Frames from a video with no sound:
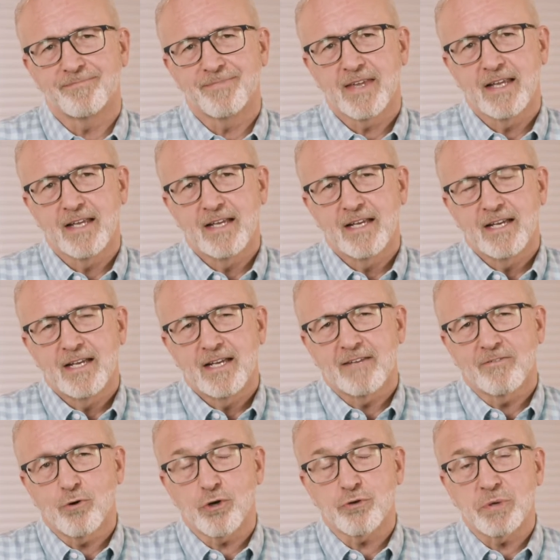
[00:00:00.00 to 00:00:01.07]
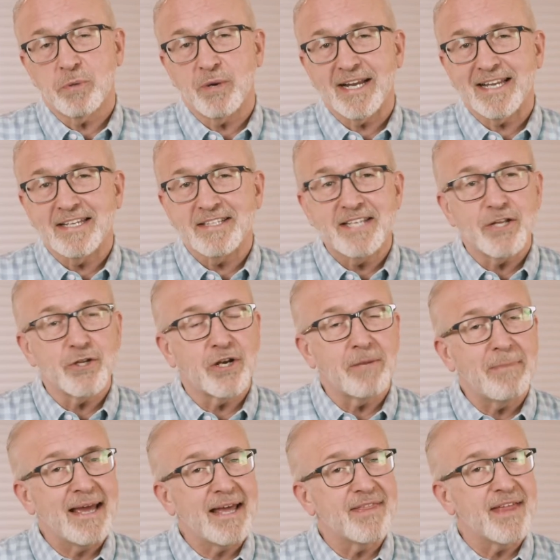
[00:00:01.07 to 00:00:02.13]
Of course, we want to continue to
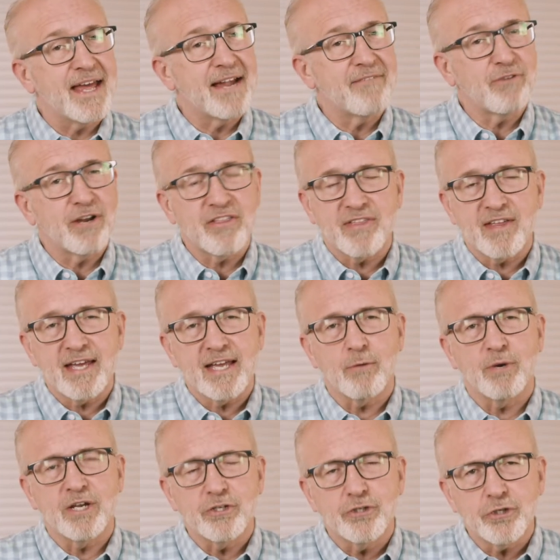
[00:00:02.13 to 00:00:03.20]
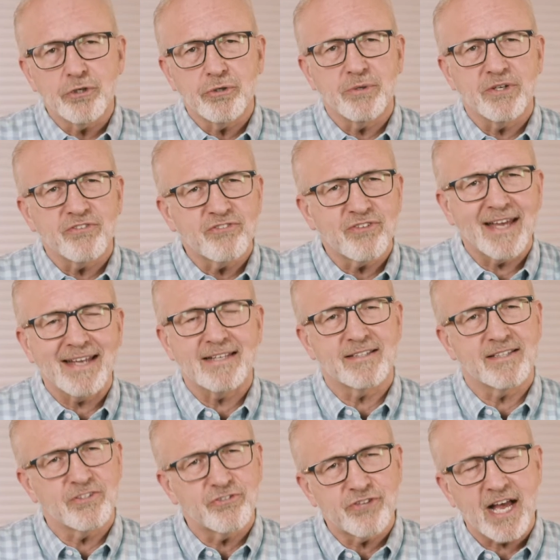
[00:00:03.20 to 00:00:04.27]
bathe everything we do and say at
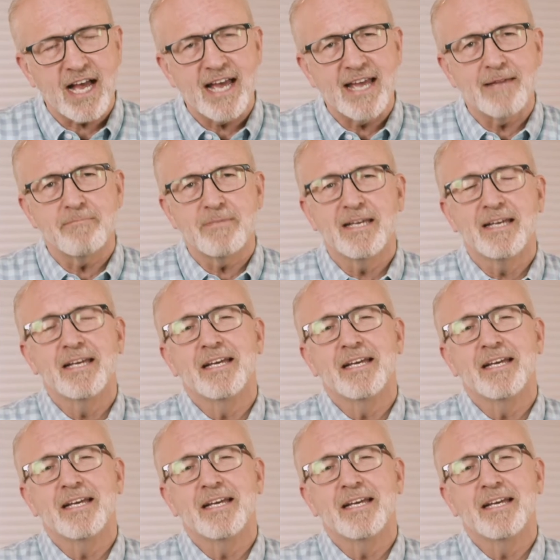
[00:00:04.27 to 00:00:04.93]
this time